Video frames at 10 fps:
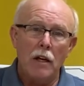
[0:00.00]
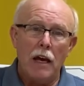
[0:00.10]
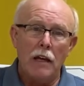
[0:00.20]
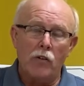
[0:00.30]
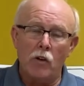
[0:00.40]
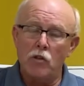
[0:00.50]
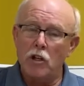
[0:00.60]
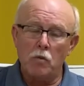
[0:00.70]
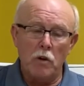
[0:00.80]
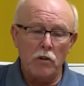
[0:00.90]
And so
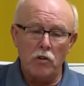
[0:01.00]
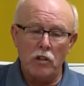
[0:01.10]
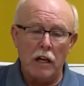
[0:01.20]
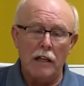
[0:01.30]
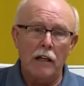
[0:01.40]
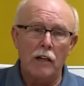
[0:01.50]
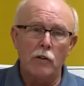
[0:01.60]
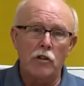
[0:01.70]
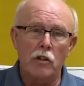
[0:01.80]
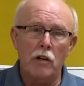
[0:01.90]
just when you study
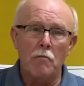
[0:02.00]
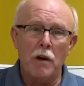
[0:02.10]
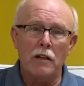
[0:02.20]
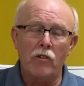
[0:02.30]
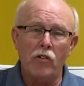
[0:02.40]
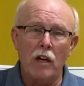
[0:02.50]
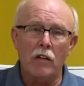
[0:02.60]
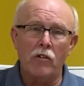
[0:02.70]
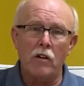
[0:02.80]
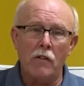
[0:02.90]
literature, it makes
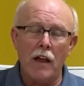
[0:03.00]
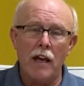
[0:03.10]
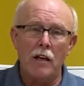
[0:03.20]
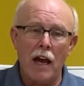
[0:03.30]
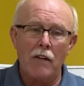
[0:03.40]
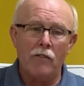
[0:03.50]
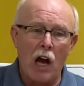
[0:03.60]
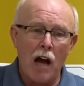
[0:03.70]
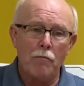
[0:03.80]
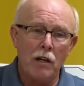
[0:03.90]
sense that they have
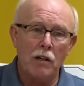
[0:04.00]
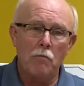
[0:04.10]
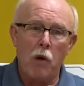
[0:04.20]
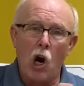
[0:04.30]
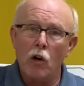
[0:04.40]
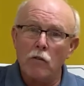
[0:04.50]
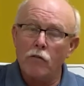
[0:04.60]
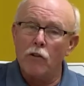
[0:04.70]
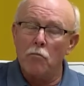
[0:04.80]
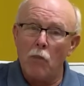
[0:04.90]
copied, borrowed
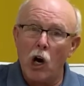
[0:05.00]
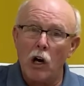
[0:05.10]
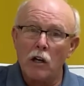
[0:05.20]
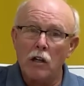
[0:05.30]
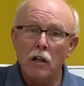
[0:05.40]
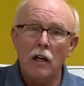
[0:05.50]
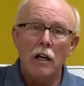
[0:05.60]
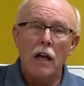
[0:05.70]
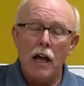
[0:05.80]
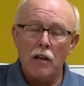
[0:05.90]
from Mark,
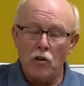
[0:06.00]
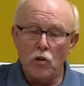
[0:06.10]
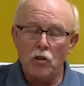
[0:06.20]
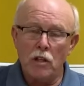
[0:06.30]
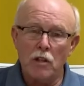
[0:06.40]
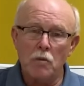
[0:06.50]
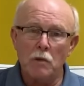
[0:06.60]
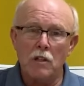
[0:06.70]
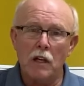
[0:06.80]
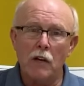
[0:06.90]
and used his
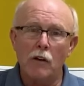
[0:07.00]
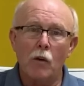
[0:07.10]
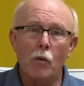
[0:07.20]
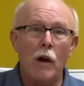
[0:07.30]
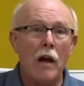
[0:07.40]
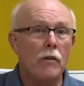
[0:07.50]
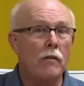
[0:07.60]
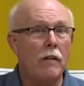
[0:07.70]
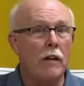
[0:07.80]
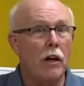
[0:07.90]
material rather
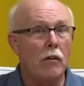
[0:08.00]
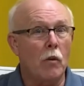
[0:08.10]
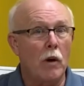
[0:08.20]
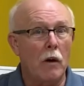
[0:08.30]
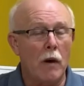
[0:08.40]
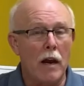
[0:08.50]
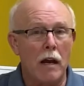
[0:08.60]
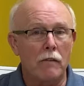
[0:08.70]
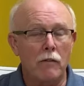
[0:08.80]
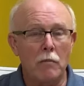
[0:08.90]
than the other way
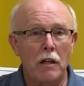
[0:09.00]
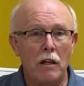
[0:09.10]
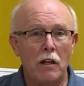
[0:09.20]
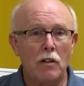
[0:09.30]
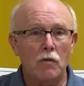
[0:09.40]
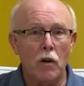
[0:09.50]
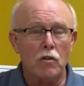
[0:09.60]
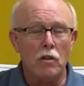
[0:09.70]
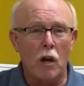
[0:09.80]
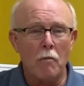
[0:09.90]
around. For many years,
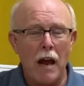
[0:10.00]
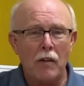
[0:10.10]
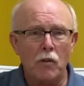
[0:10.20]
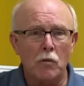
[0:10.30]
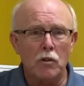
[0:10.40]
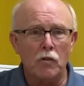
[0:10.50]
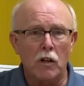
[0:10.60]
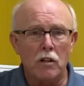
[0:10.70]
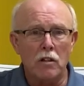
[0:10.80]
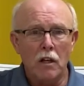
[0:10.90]
folks thought Matthew was
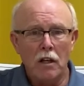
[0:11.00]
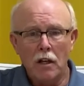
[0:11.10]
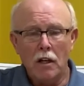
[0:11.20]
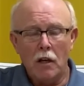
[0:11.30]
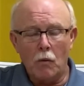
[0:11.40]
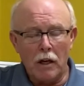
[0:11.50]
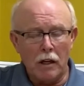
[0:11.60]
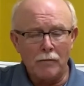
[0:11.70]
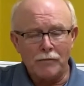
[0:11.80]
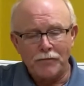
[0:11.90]
first. Well,